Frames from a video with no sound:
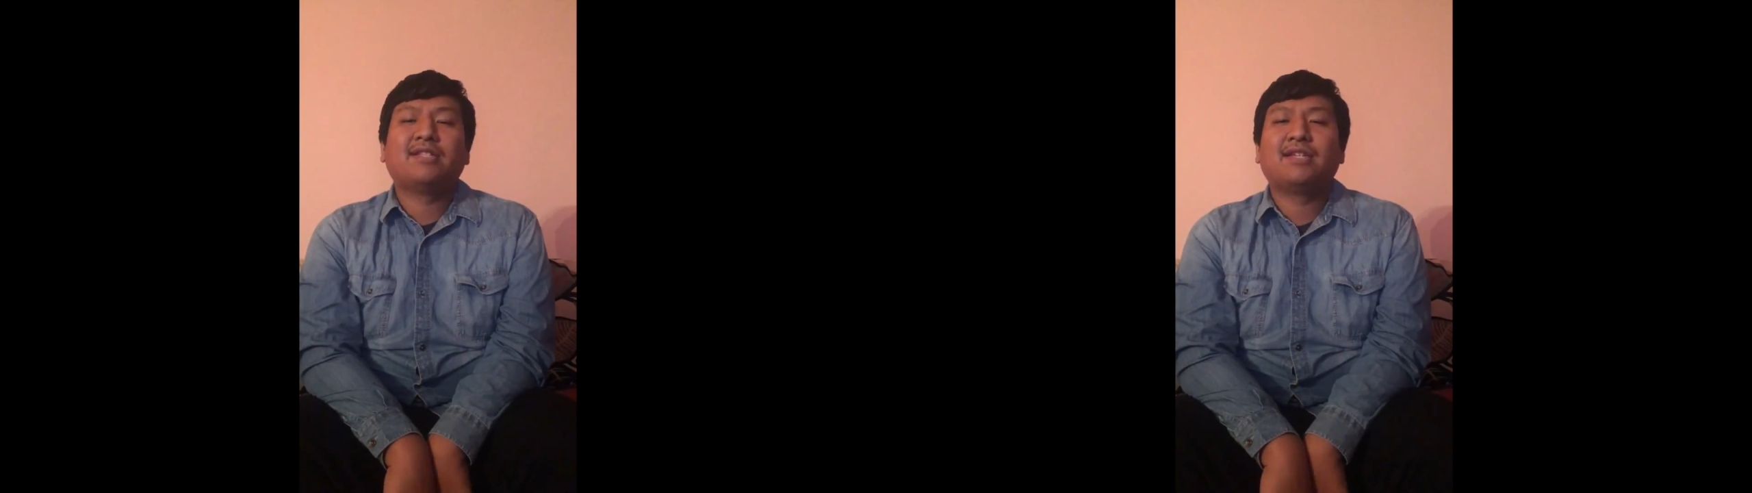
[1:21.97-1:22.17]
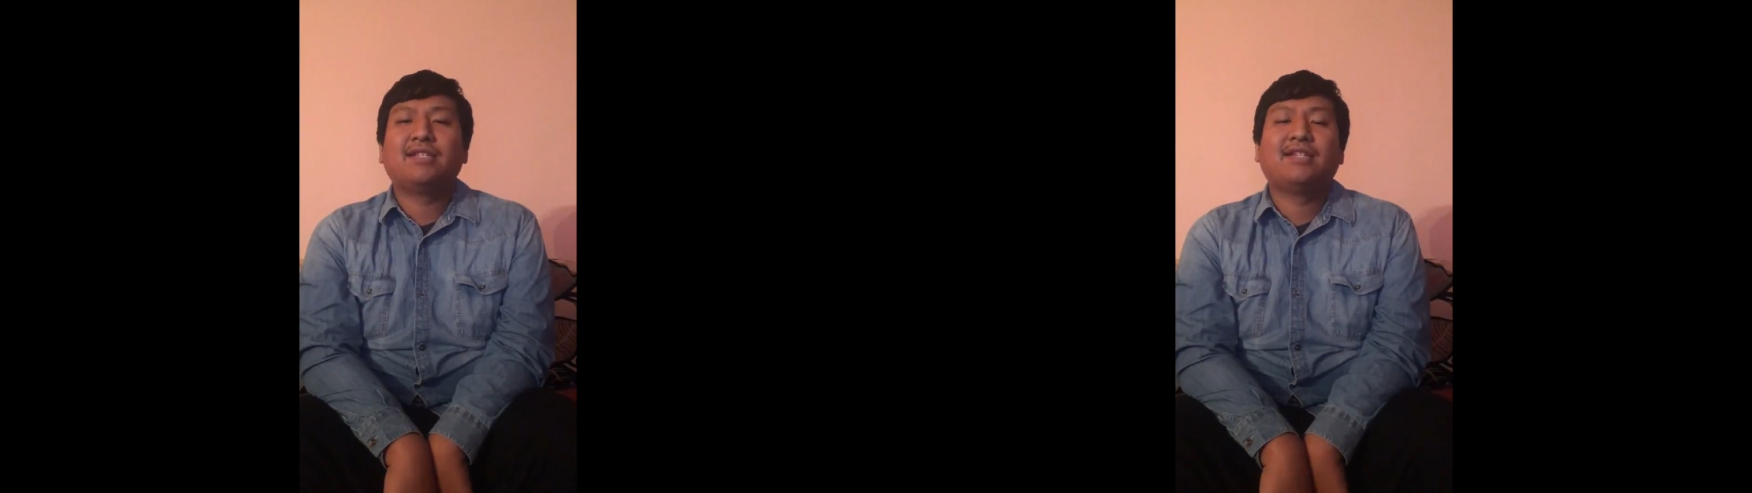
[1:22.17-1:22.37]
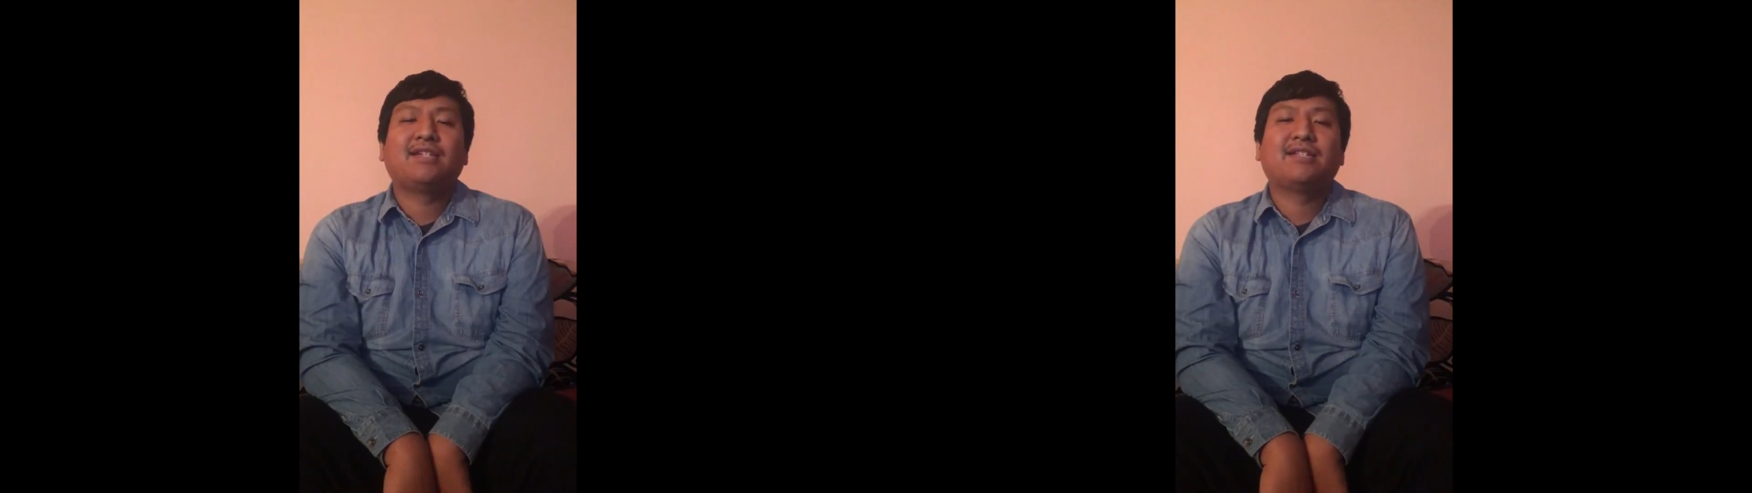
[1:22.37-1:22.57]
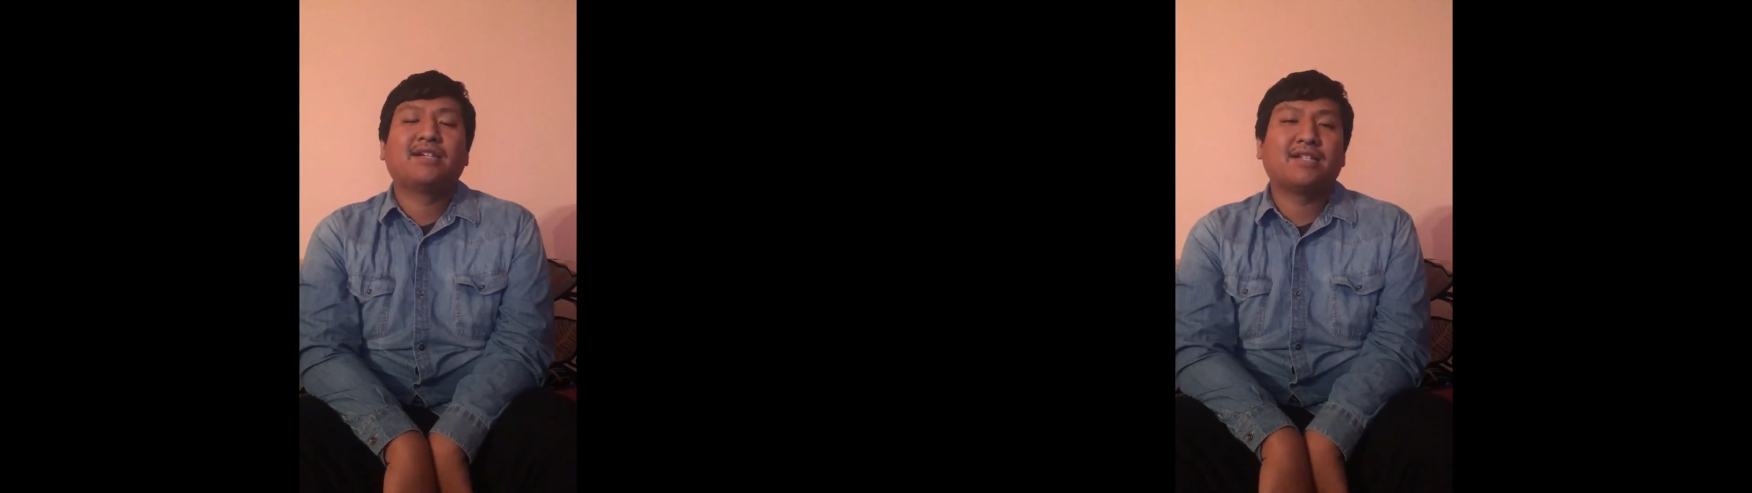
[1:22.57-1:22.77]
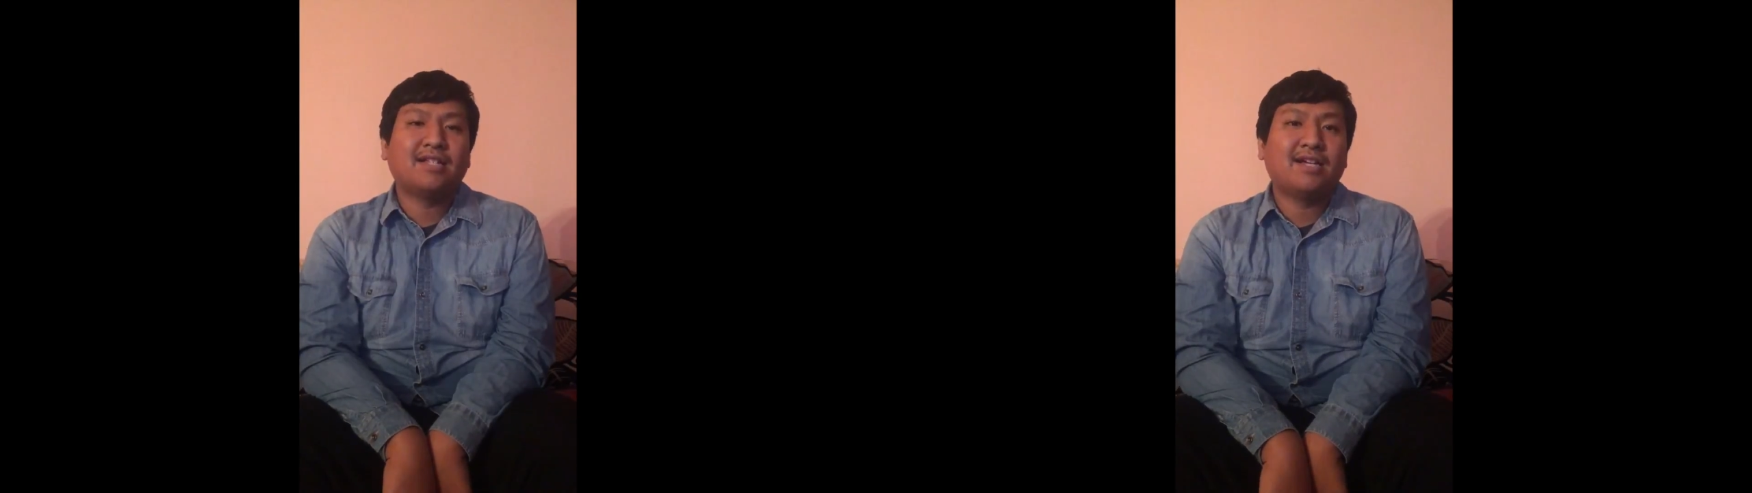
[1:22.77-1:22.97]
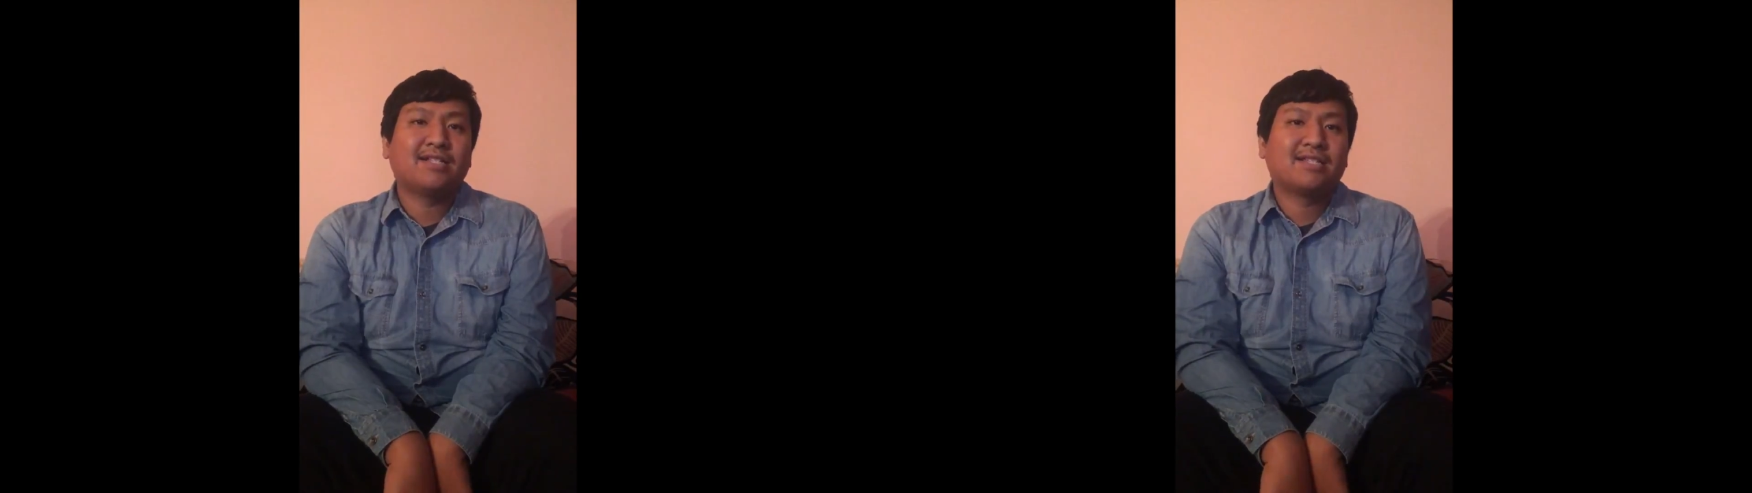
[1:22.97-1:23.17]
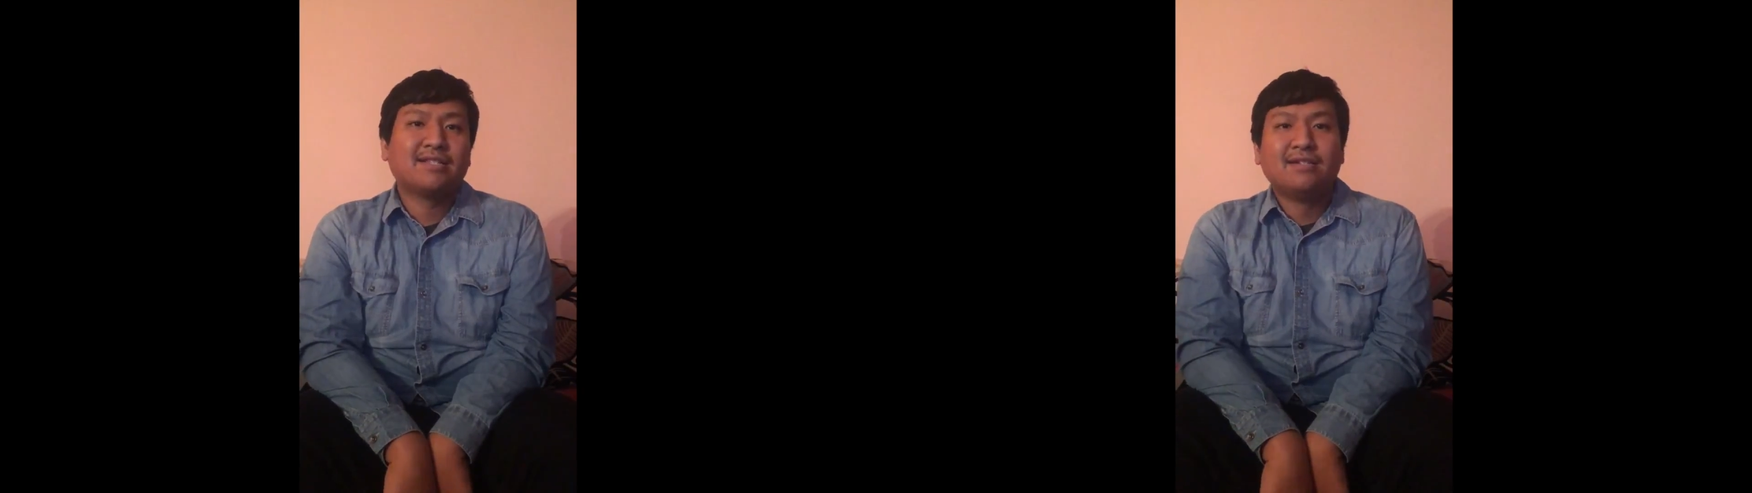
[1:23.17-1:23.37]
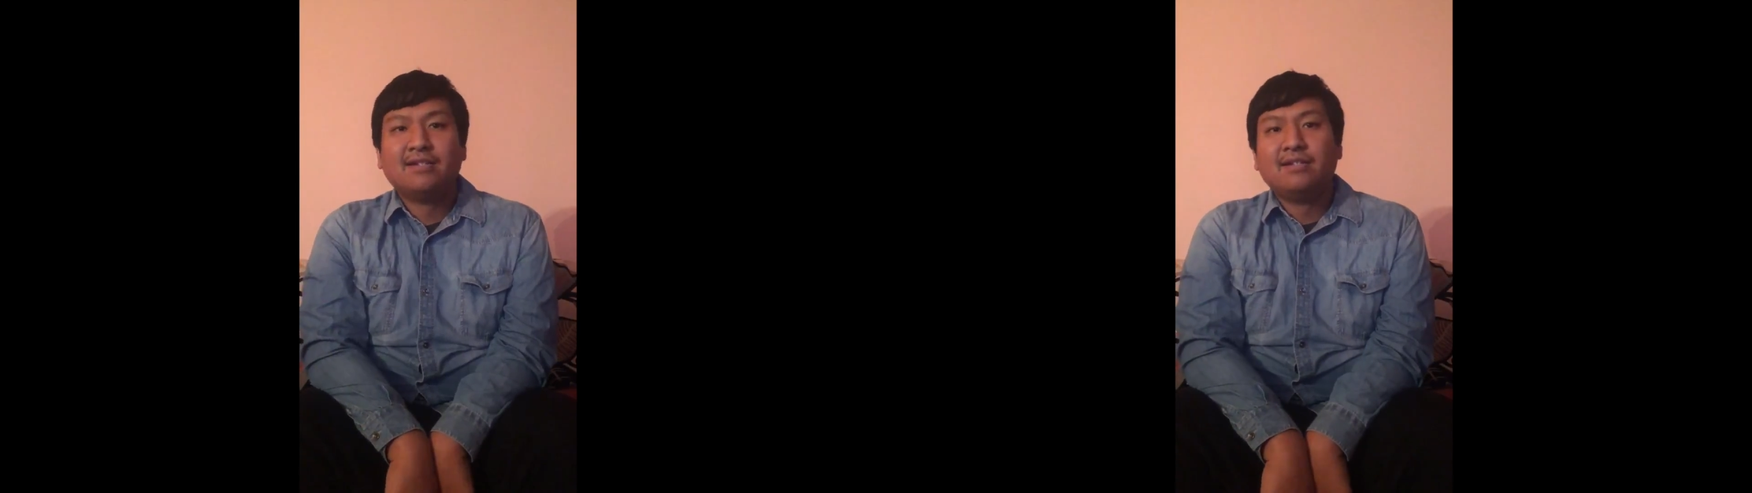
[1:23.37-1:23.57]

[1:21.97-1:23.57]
attending the class.